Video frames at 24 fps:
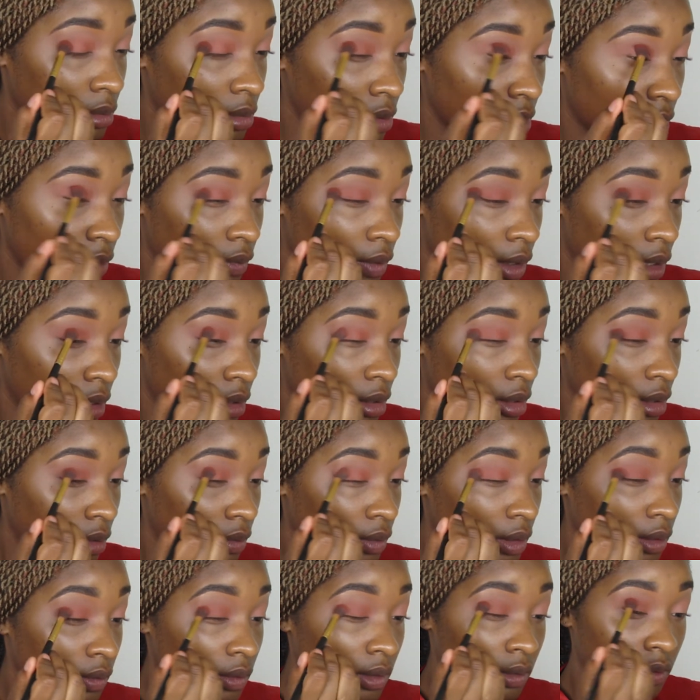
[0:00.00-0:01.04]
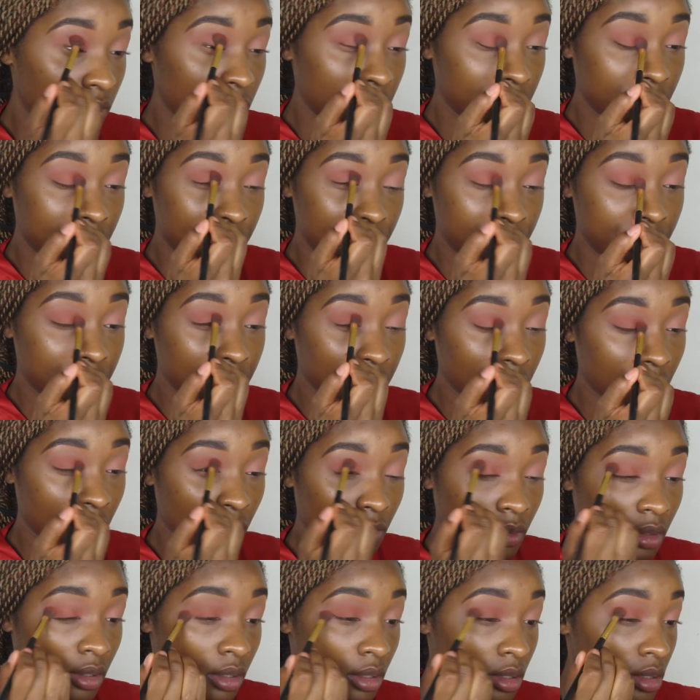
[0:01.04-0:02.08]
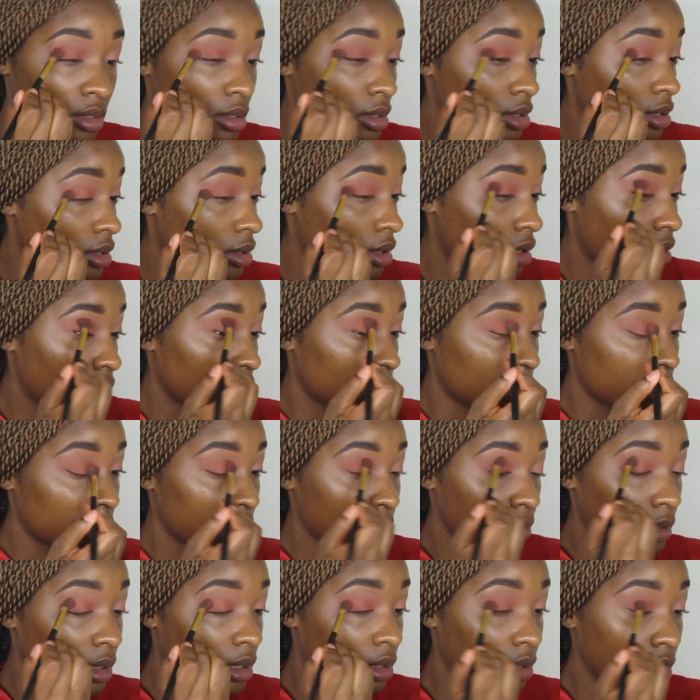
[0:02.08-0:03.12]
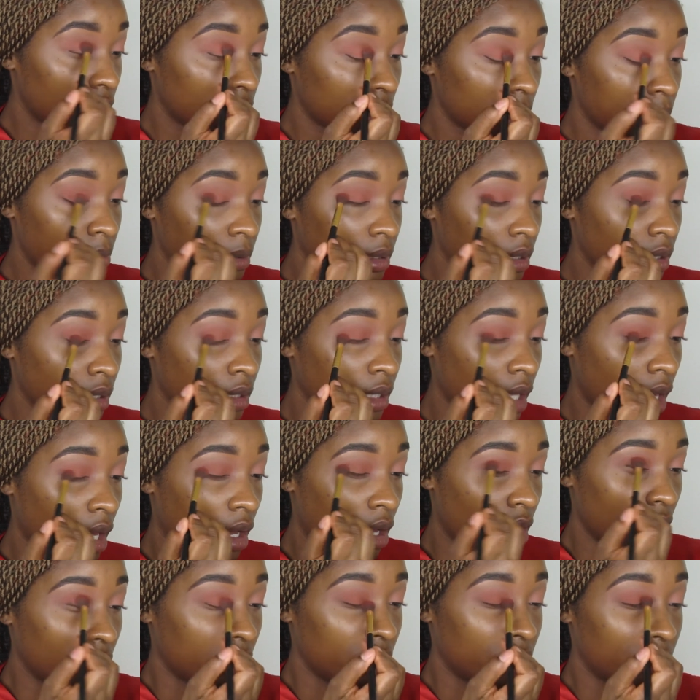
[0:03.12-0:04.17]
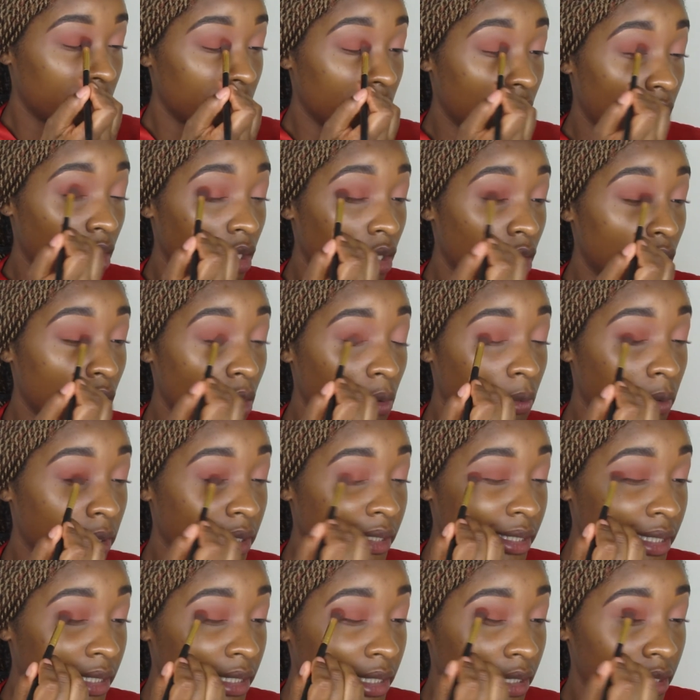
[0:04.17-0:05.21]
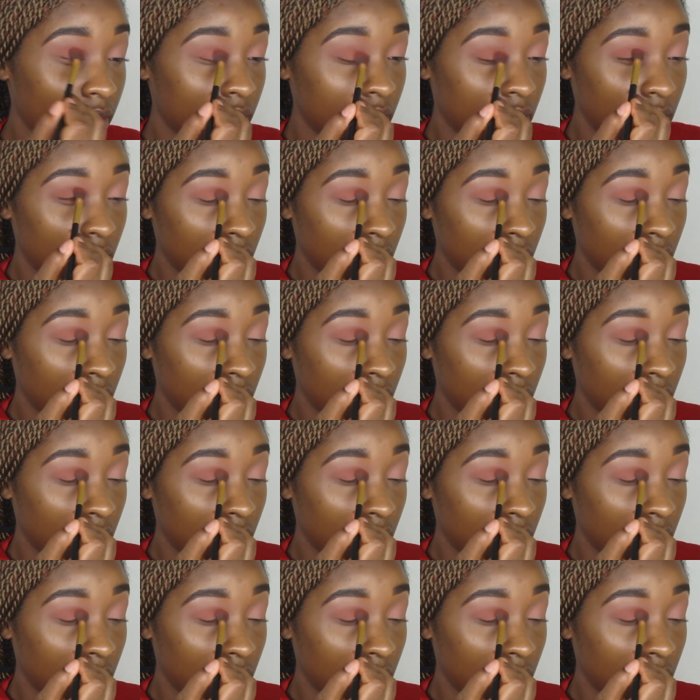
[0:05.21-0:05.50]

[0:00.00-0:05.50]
Love it, I love it, love it. So I'm literally putting that all over the lower lid.